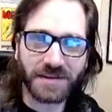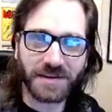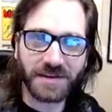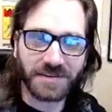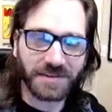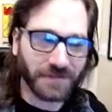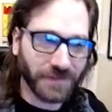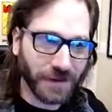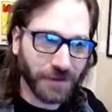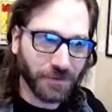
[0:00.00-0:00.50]

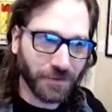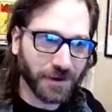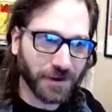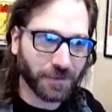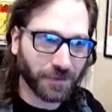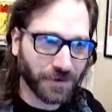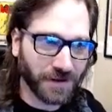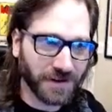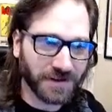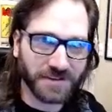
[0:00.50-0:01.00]
Because if they
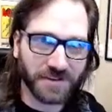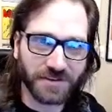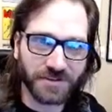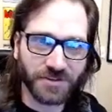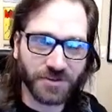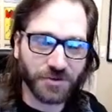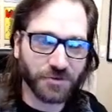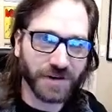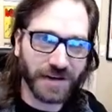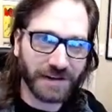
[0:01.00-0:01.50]
weren't
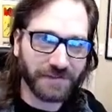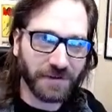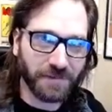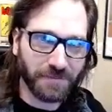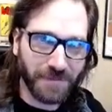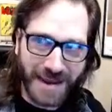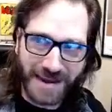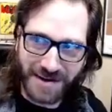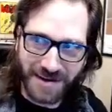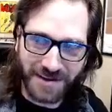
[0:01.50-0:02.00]
prisoners, you wouldn't have a
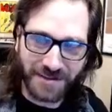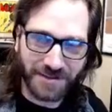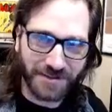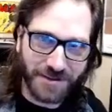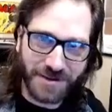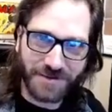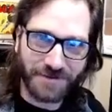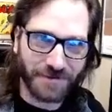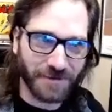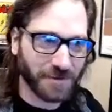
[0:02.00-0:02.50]
manhunt
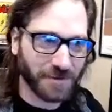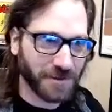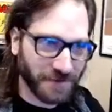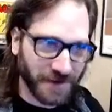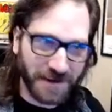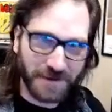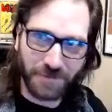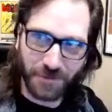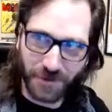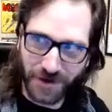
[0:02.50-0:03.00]
looking for them. They're
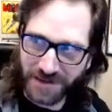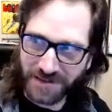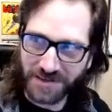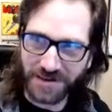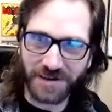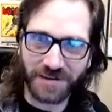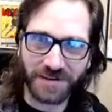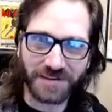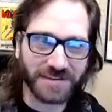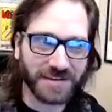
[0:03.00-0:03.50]
fucking
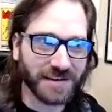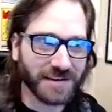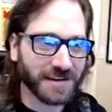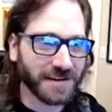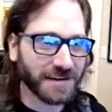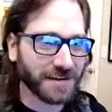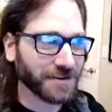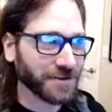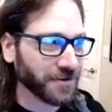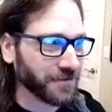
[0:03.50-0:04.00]
prisoners.
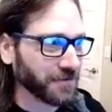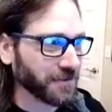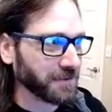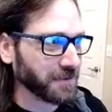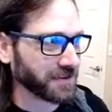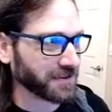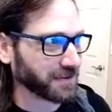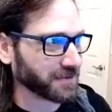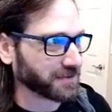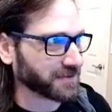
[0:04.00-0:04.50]

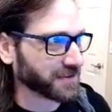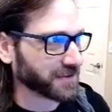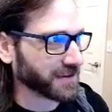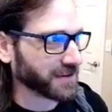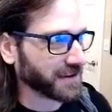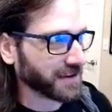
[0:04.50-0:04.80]
Euphemisms.